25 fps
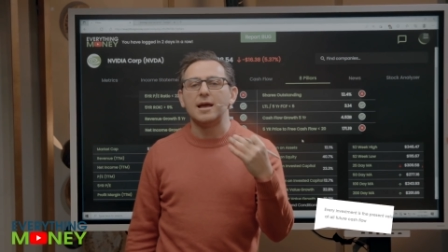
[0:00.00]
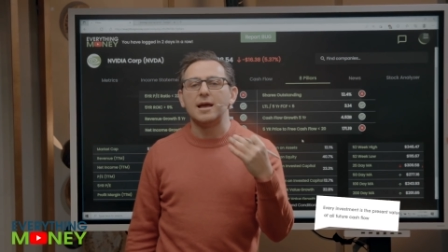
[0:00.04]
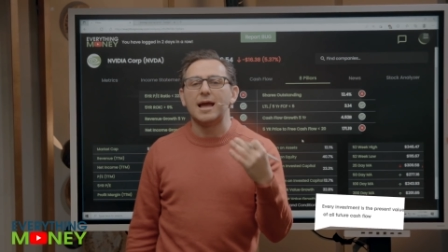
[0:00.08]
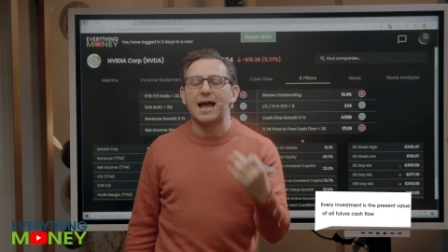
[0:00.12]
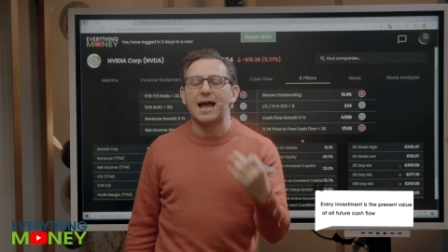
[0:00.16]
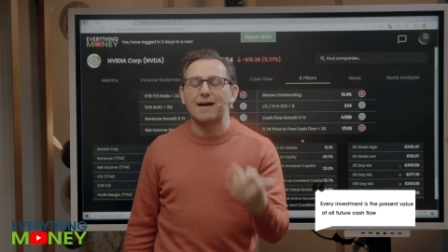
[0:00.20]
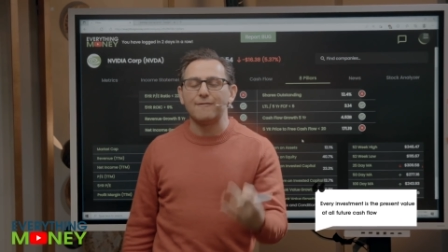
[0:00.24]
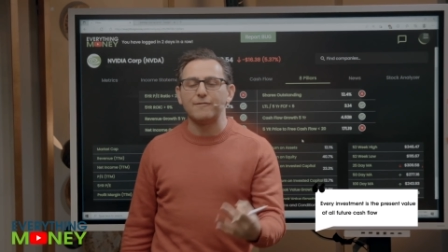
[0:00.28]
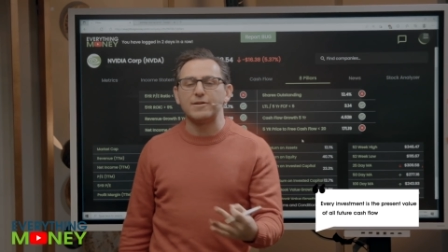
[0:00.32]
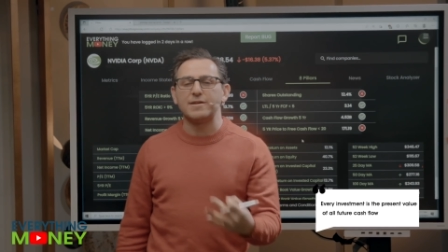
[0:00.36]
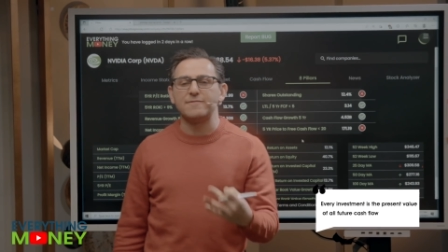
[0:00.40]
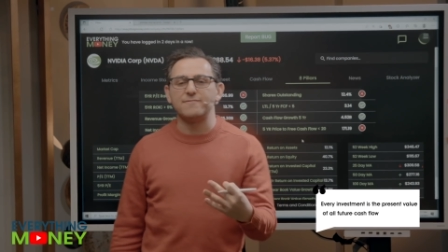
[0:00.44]

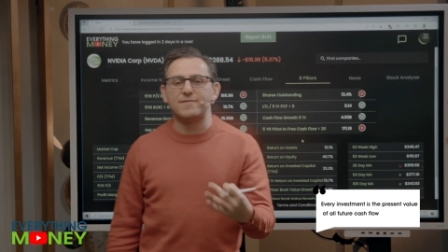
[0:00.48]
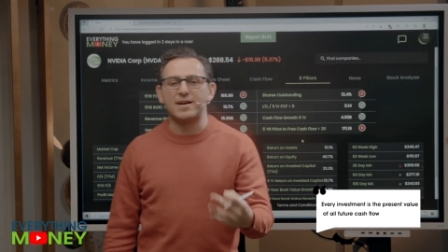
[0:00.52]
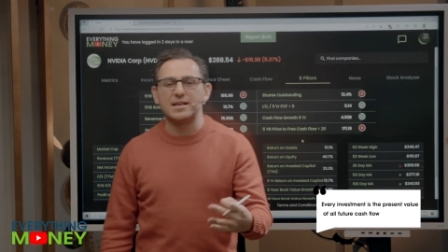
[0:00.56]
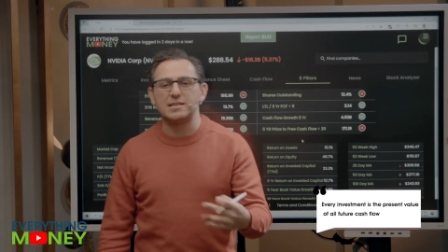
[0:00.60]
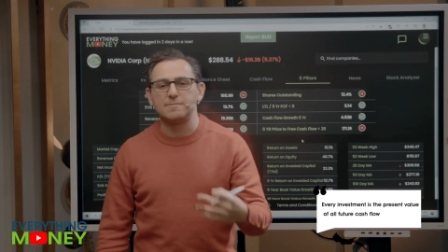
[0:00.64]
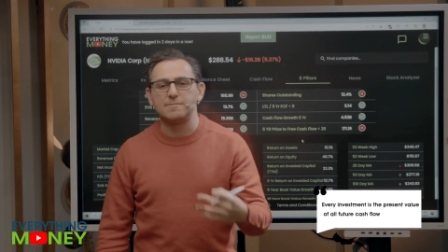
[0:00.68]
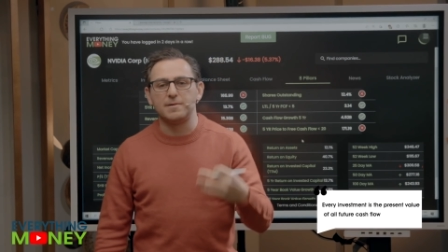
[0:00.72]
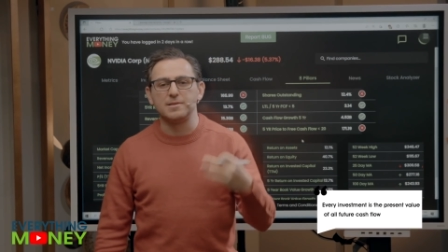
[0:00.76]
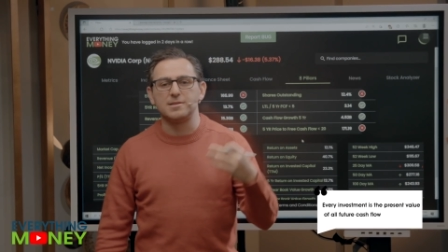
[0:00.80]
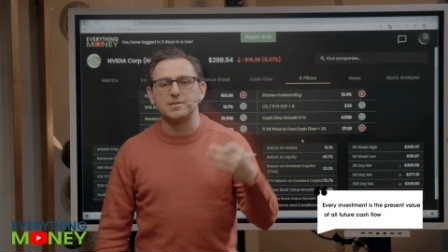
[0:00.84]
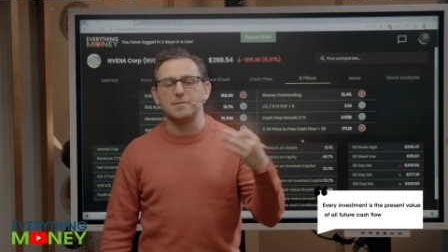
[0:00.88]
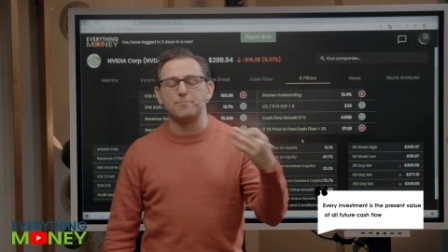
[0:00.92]
every
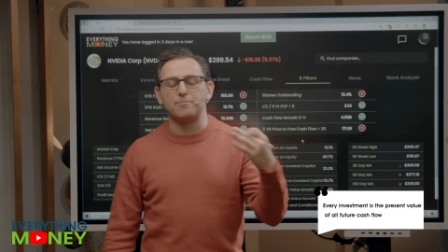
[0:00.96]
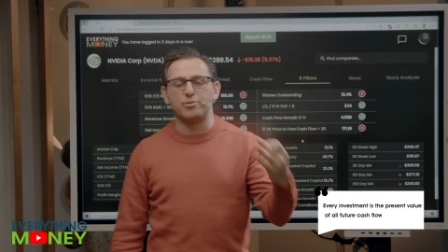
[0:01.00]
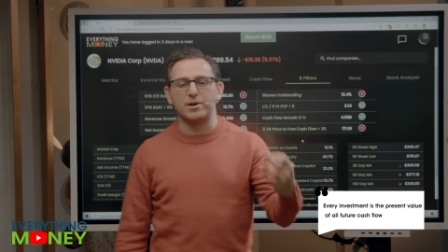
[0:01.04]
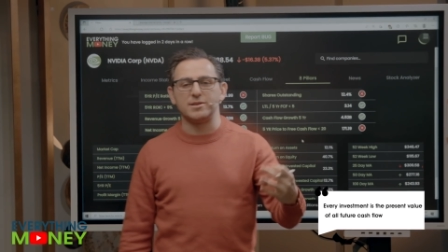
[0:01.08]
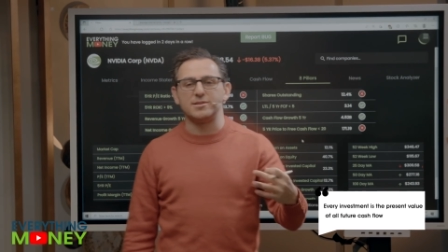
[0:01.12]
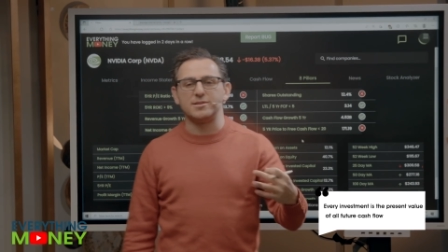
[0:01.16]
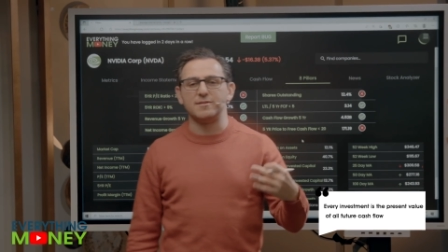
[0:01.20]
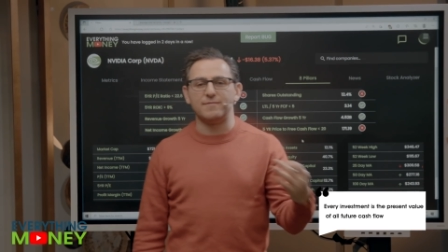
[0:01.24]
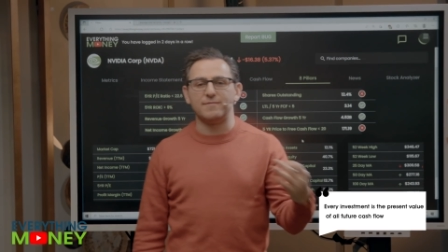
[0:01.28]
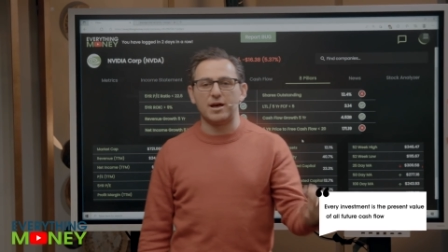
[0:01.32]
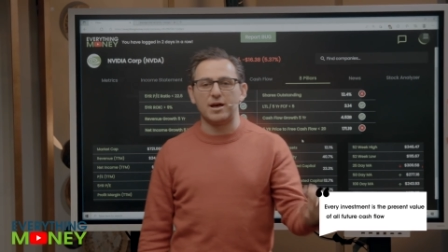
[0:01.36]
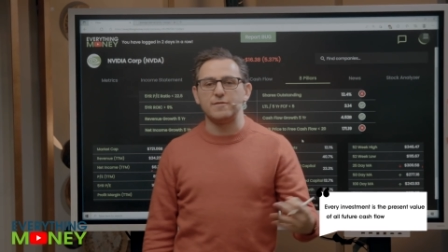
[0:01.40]
investment's the
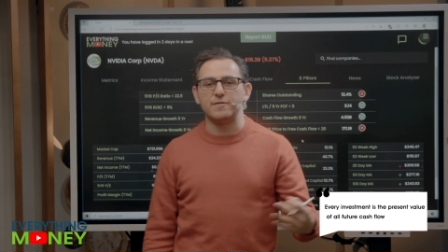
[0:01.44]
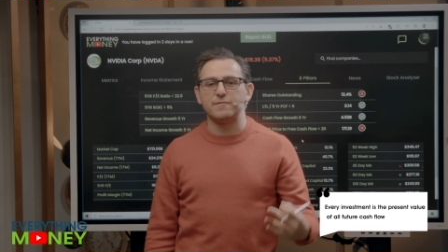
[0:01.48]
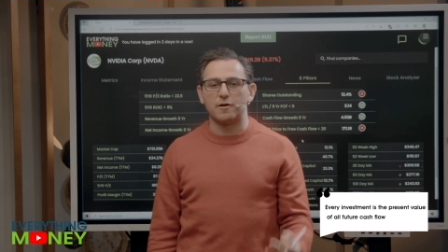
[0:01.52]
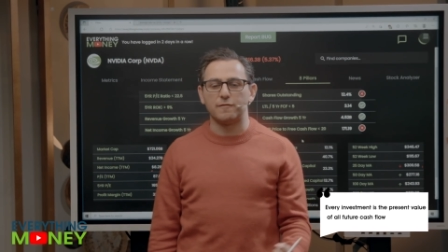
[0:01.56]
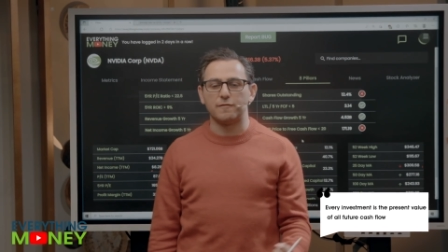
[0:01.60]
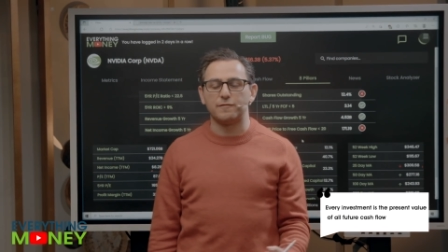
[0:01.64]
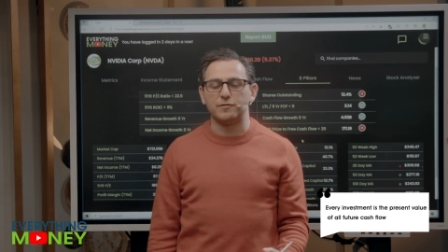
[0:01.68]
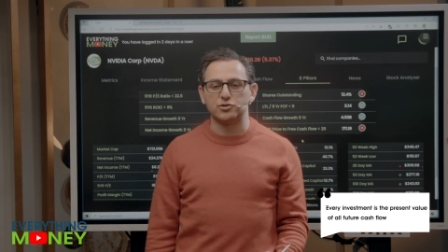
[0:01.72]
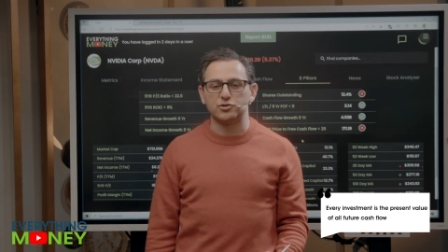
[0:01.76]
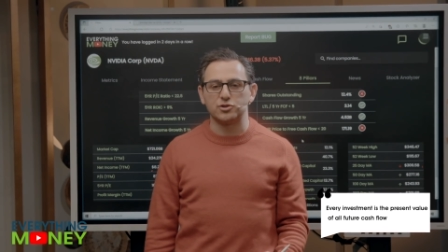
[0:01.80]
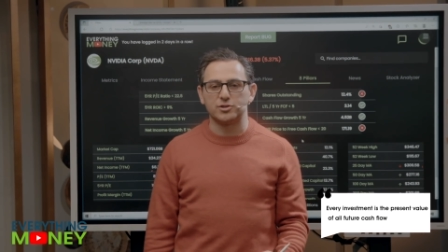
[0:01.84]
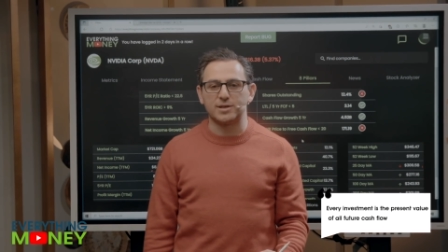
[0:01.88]
present value of our
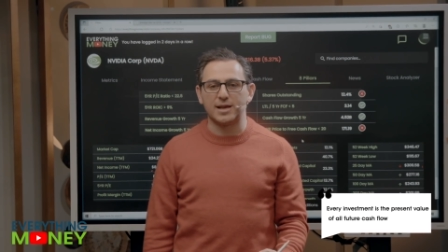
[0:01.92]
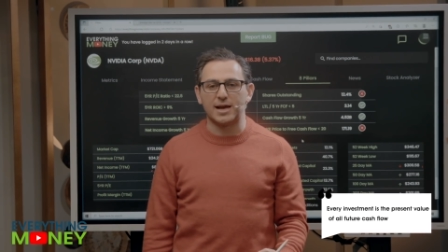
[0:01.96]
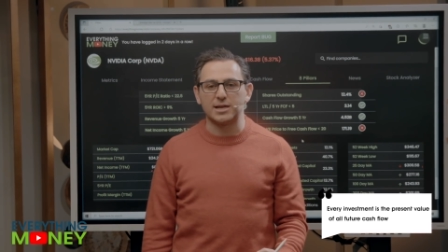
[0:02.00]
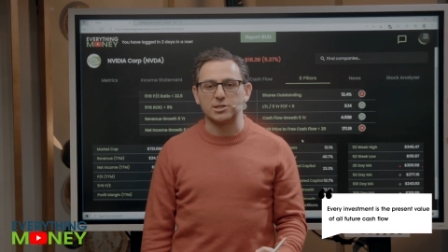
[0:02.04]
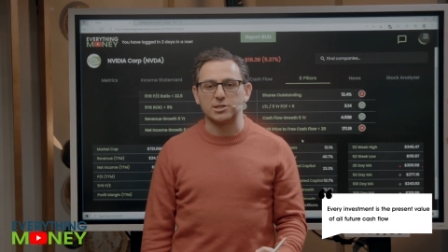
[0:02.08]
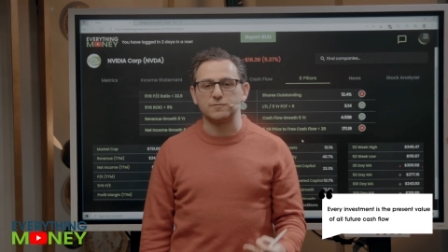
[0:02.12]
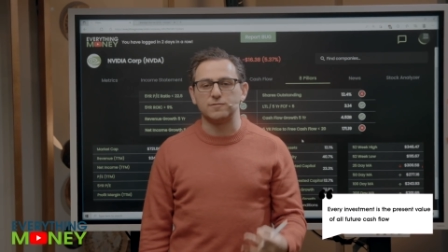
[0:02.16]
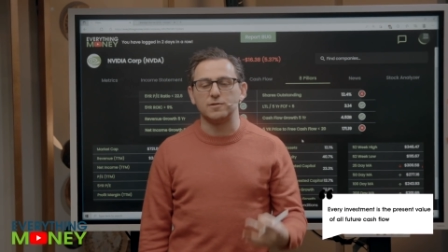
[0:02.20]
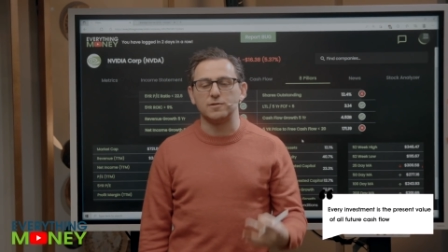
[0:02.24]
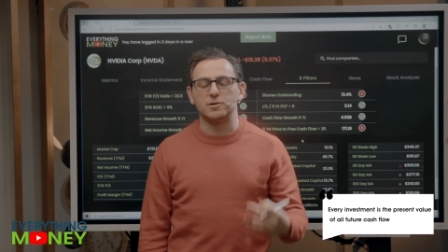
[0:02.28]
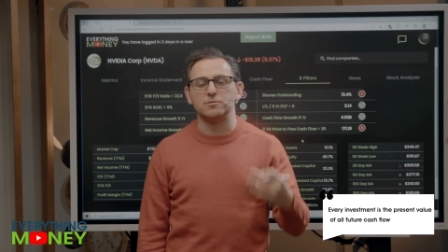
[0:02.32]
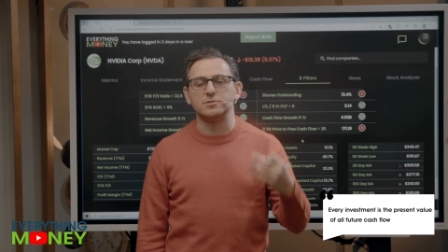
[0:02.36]
future
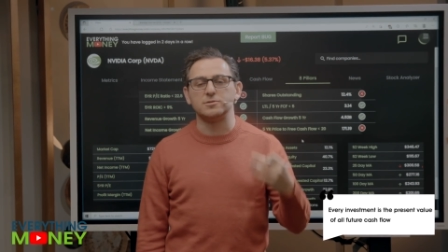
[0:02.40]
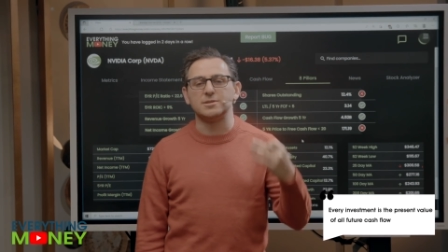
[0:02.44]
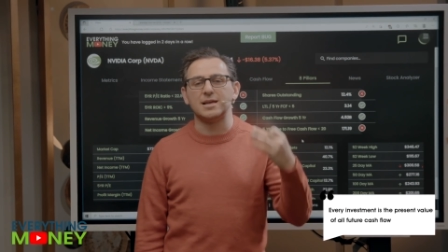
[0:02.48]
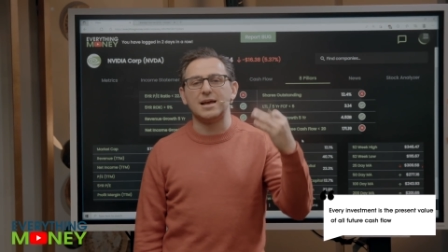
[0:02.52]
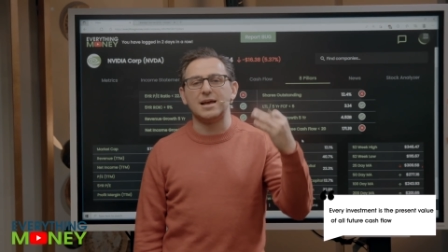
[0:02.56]
cash flows,